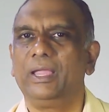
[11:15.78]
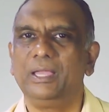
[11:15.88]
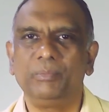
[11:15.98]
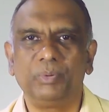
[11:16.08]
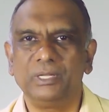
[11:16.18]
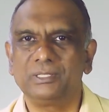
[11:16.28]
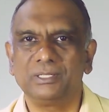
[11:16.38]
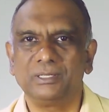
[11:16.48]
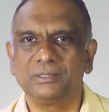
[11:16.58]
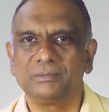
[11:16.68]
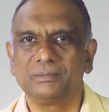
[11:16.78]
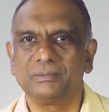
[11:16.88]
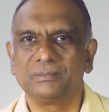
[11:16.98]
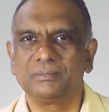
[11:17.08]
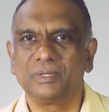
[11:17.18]
any preacher.
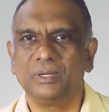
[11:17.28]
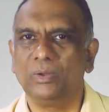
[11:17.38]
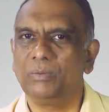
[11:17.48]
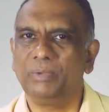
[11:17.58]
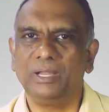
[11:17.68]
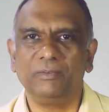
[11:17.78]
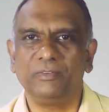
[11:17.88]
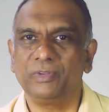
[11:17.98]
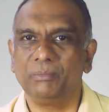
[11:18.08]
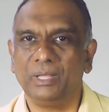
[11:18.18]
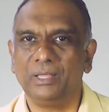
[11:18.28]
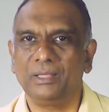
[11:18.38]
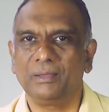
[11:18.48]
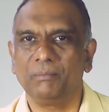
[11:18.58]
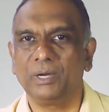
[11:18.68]
Don't believe even
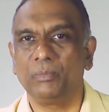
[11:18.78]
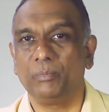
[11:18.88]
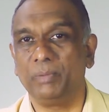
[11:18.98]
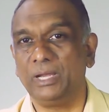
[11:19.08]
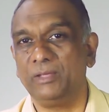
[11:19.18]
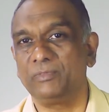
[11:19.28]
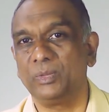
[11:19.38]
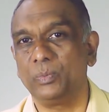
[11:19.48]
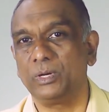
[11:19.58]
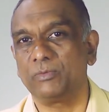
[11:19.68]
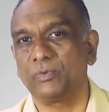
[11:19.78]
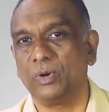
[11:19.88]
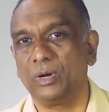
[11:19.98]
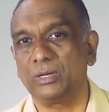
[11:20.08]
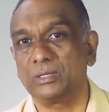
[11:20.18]
me, but believe the word of
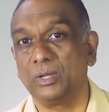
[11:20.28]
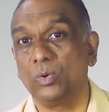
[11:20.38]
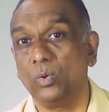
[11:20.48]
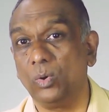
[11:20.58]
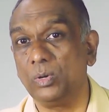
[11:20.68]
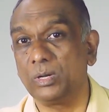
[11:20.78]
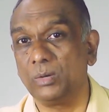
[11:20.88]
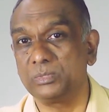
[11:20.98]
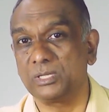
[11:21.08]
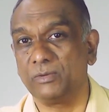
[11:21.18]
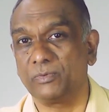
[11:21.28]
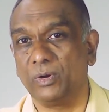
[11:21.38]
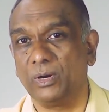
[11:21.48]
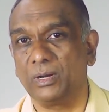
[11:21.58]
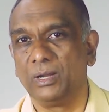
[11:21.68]
God, the whole counsel of
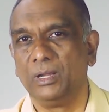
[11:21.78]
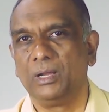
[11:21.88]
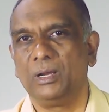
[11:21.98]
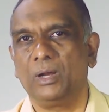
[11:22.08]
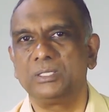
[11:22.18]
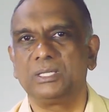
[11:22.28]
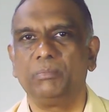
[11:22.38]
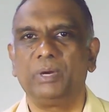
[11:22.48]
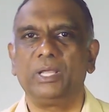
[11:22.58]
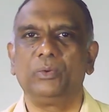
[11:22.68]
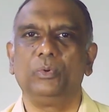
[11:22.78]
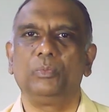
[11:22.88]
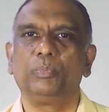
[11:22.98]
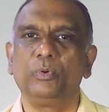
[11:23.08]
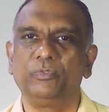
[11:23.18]
God, not somebody who
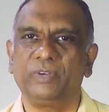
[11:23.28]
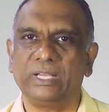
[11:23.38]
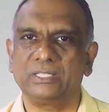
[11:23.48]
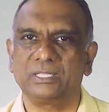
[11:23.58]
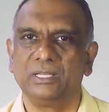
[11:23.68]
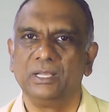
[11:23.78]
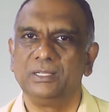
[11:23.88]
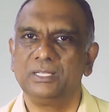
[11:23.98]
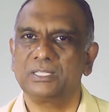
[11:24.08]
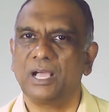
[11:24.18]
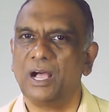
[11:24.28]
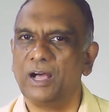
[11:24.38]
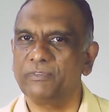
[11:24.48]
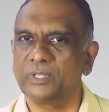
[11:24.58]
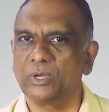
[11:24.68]
would proof text just
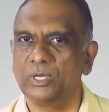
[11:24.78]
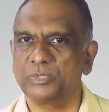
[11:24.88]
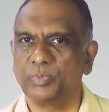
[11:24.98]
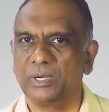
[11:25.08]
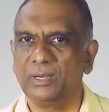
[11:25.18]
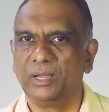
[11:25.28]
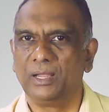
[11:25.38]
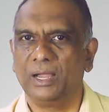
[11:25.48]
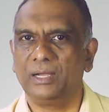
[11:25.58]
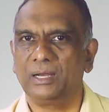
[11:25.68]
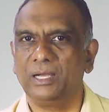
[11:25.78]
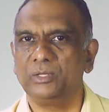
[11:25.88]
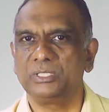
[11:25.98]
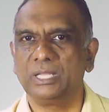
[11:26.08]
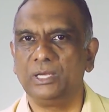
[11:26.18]
half the gospel and try
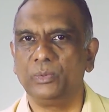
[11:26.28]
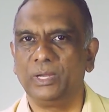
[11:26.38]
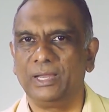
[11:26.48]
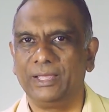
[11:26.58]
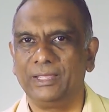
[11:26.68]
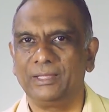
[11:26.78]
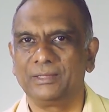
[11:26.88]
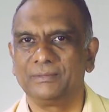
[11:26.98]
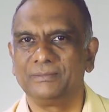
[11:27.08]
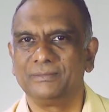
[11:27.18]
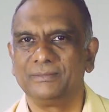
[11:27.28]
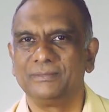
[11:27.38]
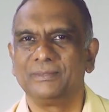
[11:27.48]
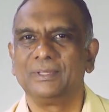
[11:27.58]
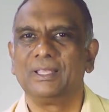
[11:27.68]
to sell you a lie.
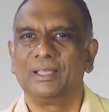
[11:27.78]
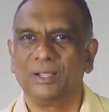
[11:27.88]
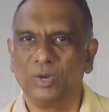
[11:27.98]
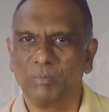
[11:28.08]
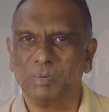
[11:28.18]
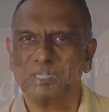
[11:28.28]
God